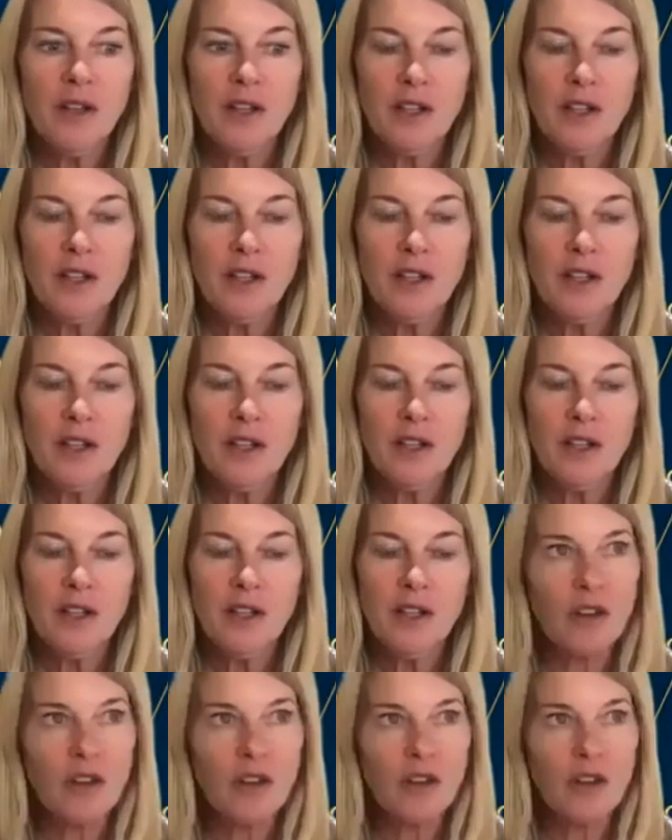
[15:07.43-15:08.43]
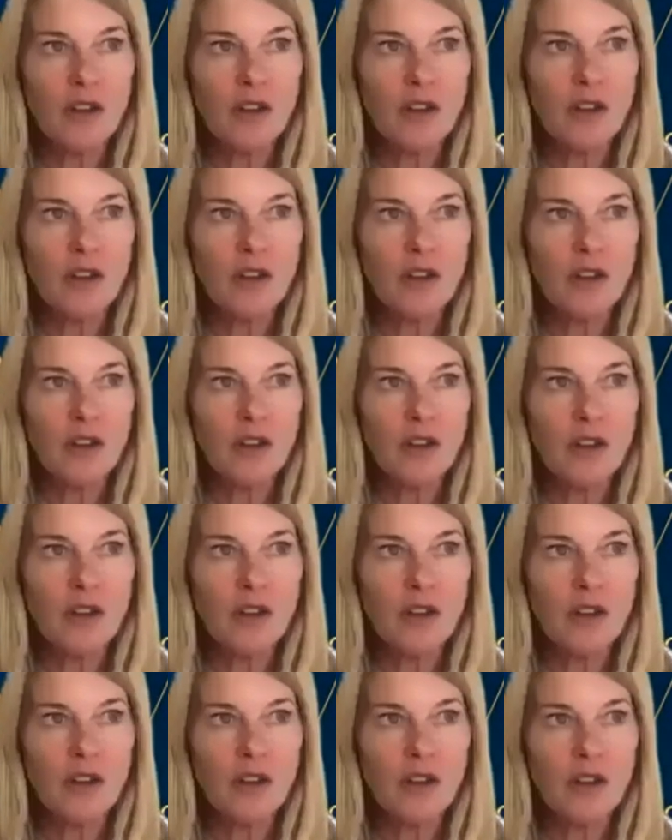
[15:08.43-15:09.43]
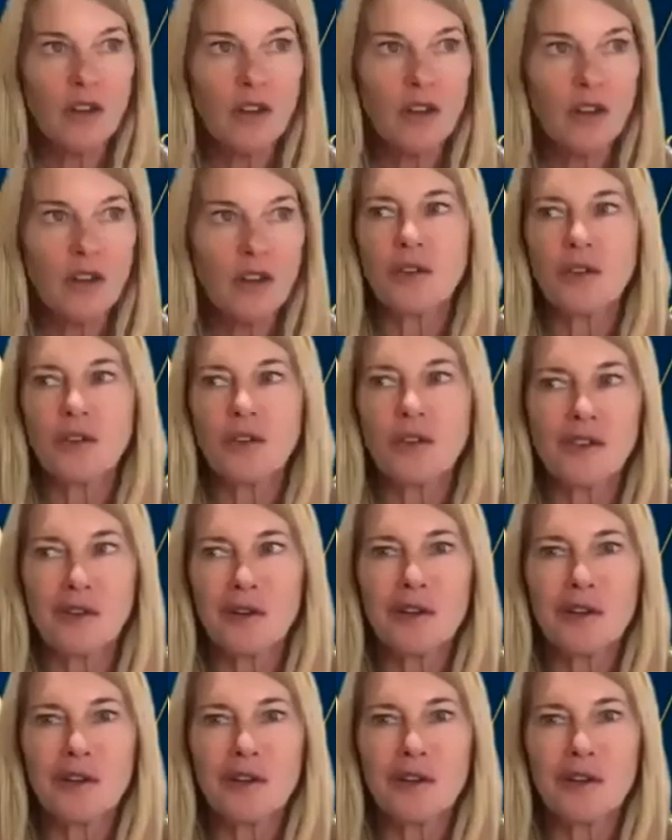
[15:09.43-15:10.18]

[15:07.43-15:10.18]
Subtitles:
you know, a young woman in her